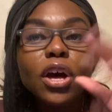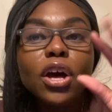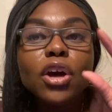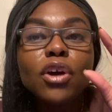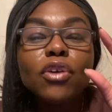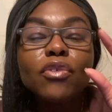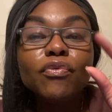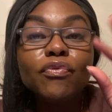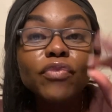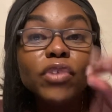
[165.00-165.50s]

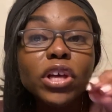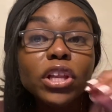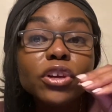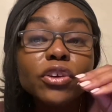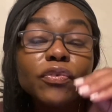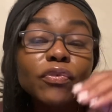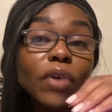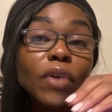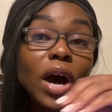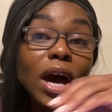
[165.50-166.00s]

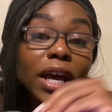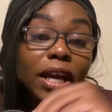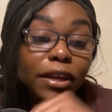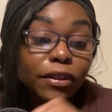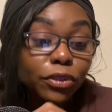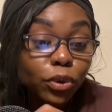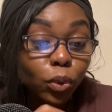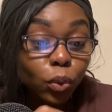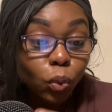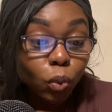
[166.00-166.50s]

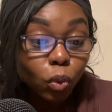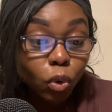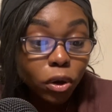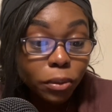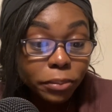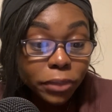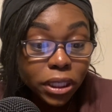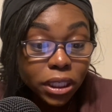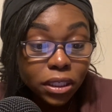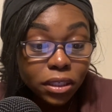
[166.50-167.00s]
Vilifying the
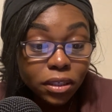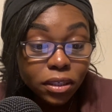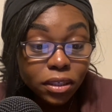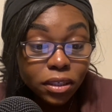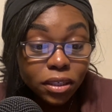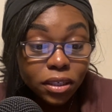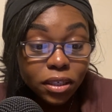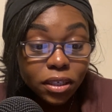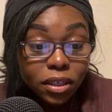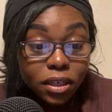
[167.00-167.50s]

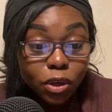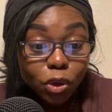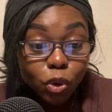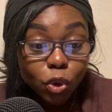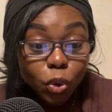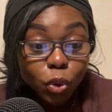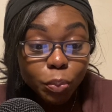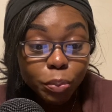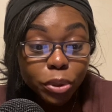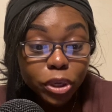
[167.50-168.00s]
women
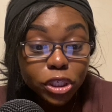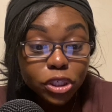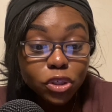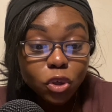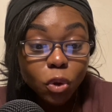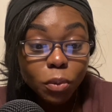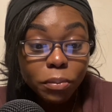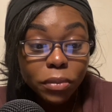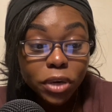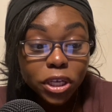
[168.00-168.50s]
who put
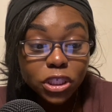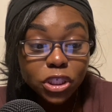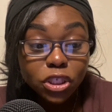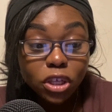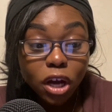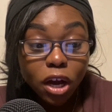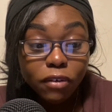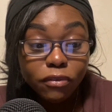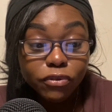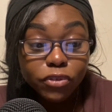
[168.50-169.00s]
so much
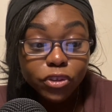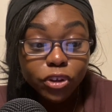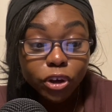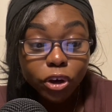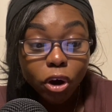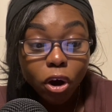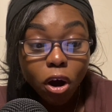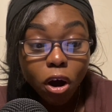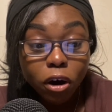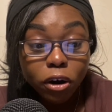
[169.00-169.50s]
of their
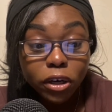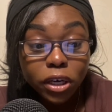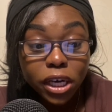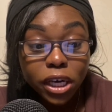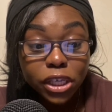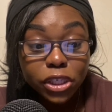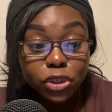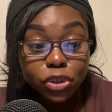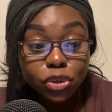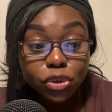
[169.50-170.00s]
heart
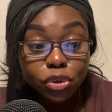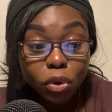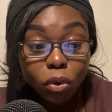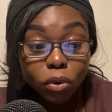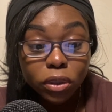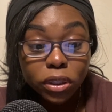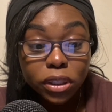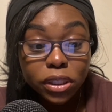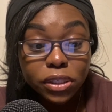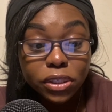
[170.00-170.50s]
and
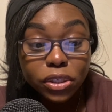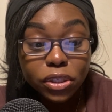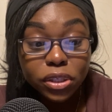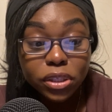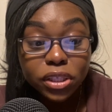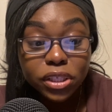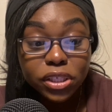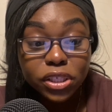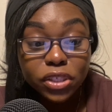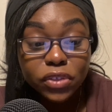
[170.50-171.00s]
soul into
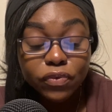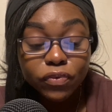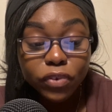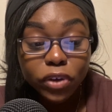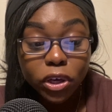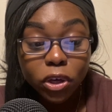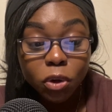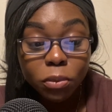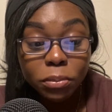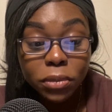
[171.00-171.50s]
this
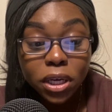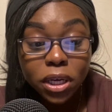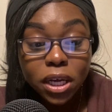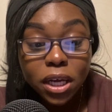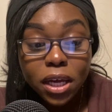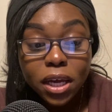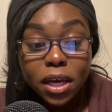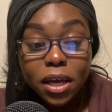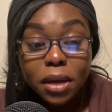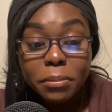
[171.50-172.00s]
film
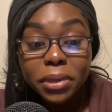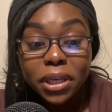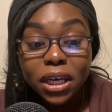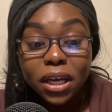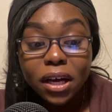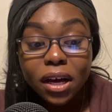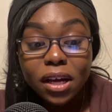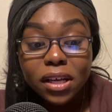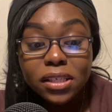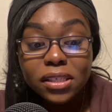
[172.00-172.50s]

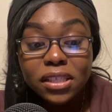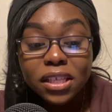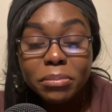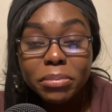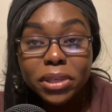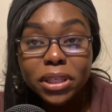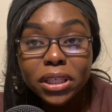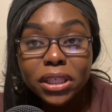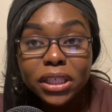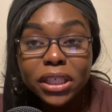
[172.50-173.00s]
because they
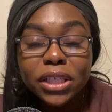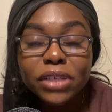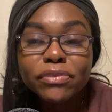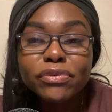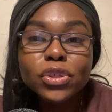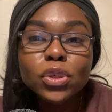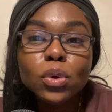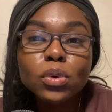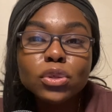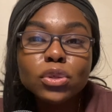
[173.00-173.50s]
believe
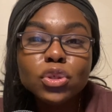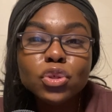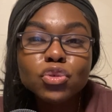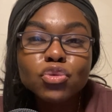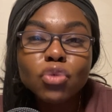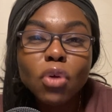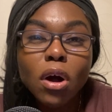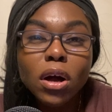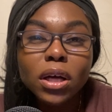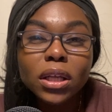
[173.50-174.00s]
so
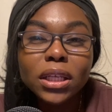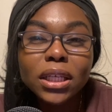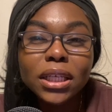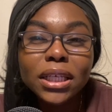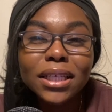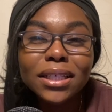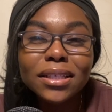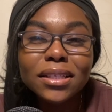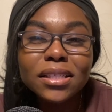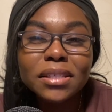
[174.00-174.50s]

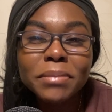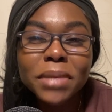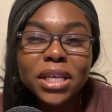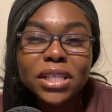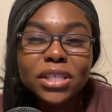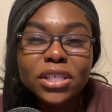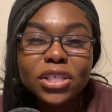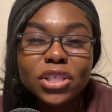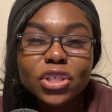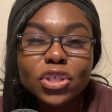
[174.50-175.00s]
strongly in its
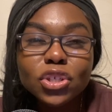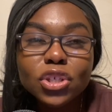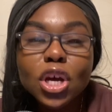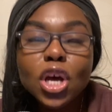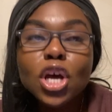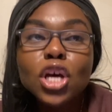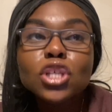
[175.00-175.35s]
message.